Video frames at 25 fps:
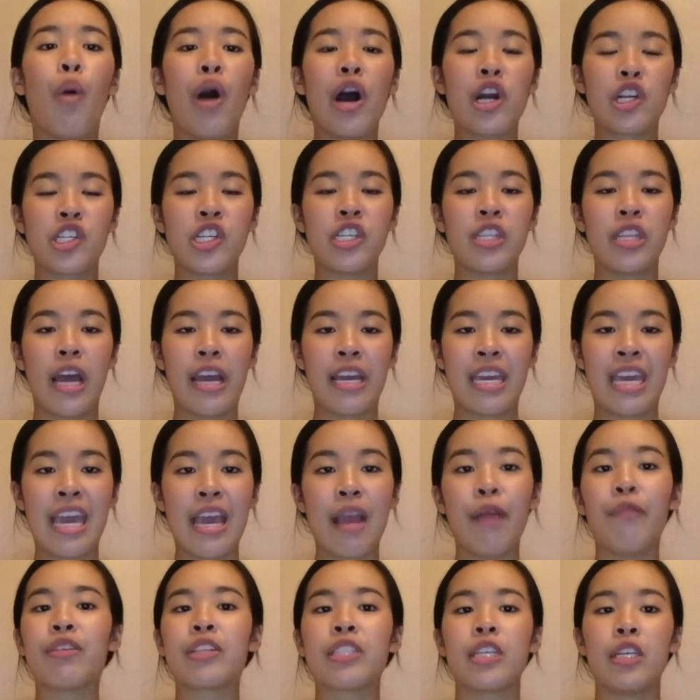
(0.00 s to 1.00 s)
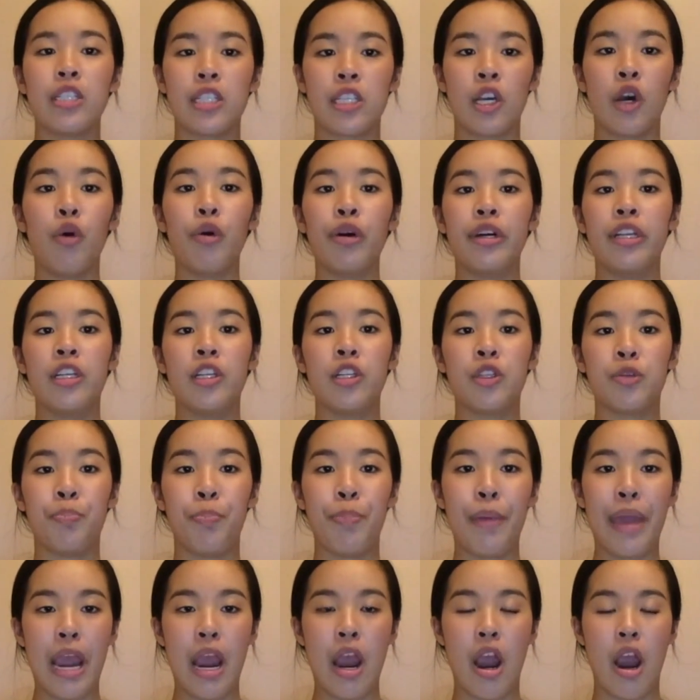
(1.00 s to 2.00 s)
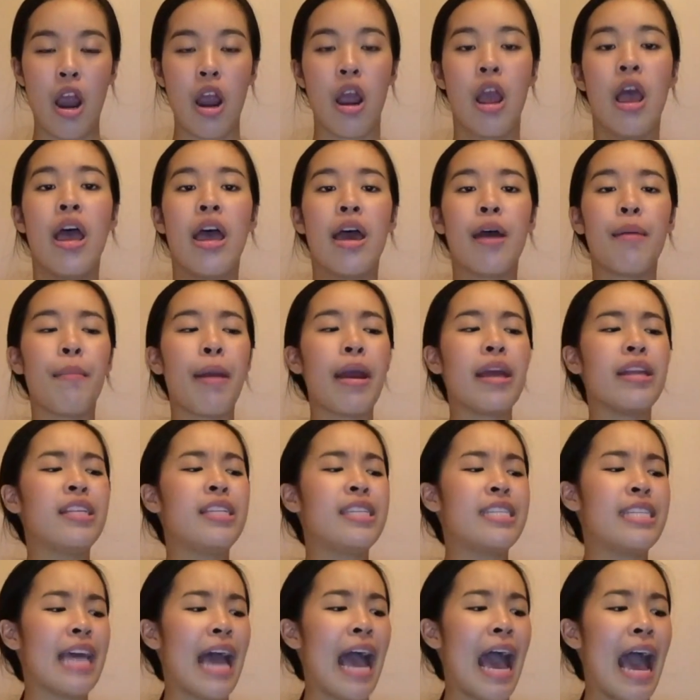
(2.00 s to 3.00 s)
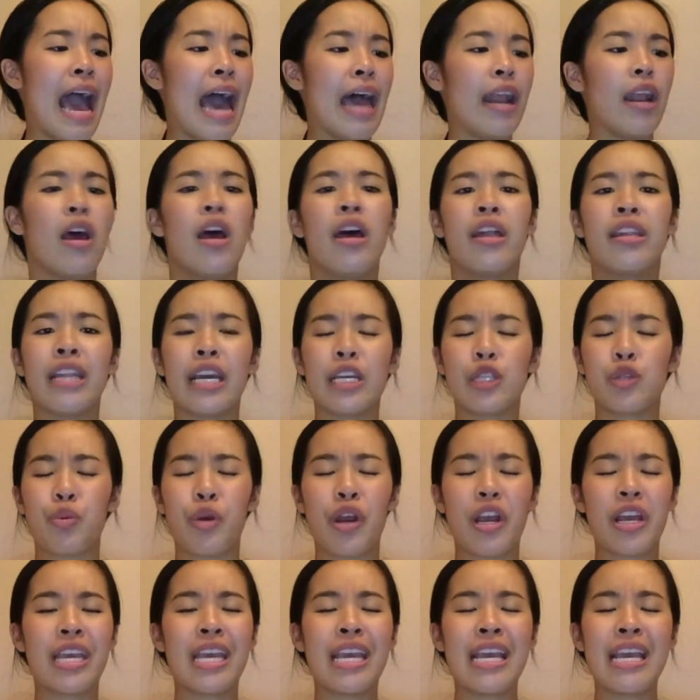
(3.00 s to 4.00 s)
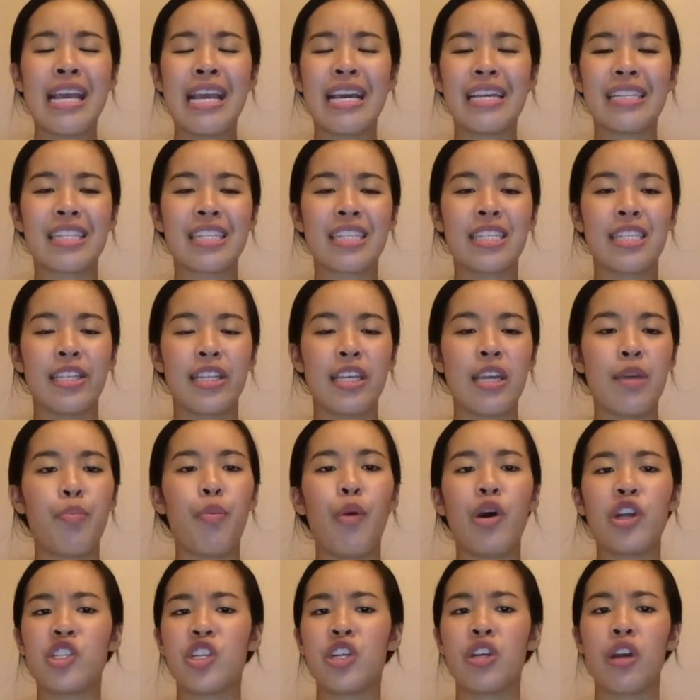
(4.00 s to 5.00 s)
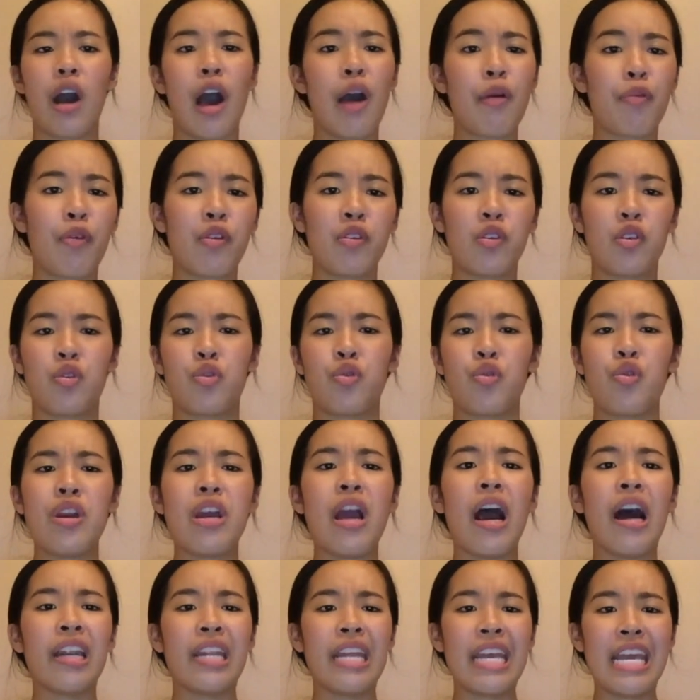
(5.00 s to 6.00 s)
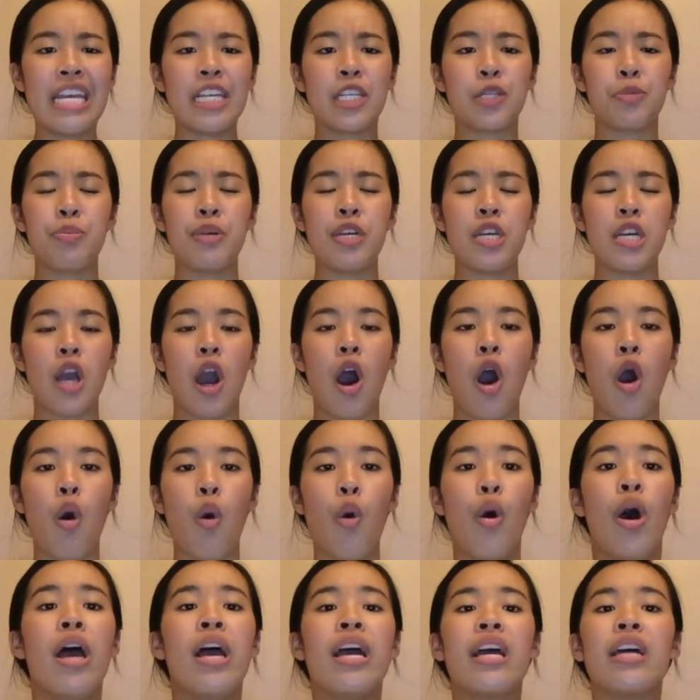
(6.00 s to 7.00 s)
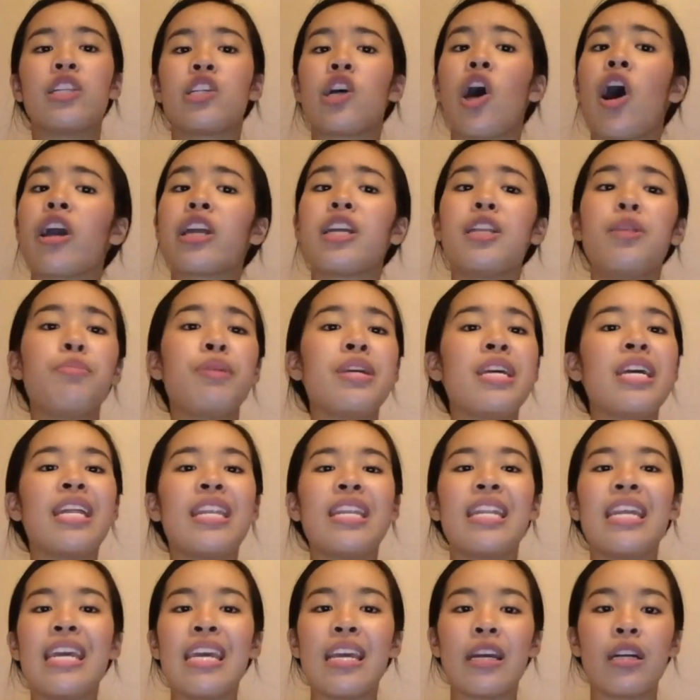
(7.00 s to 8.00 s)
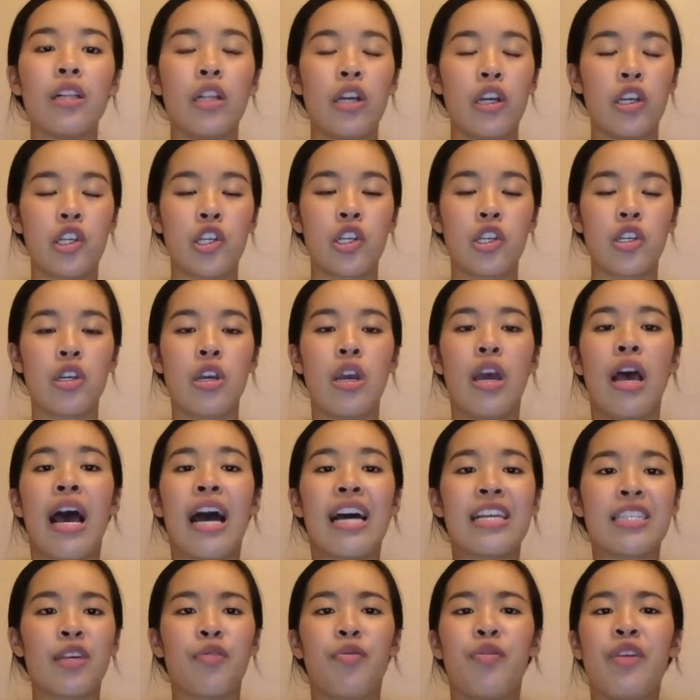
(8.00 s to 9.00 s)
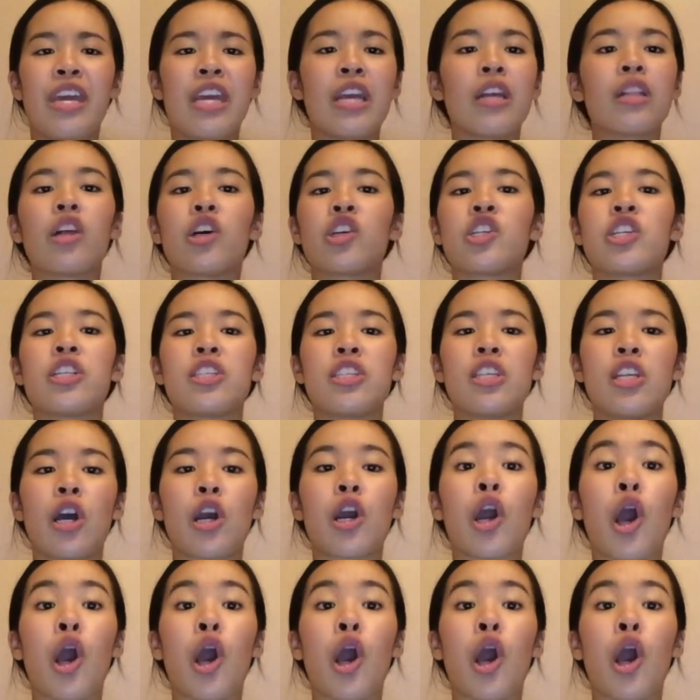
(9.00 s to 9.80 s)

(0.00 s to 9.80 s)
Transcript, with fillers: washing that canvas until it is bare. And my dad, nights where I can't sleep, watching Godfather 3 on HBO and talking to me in English. As if English isn't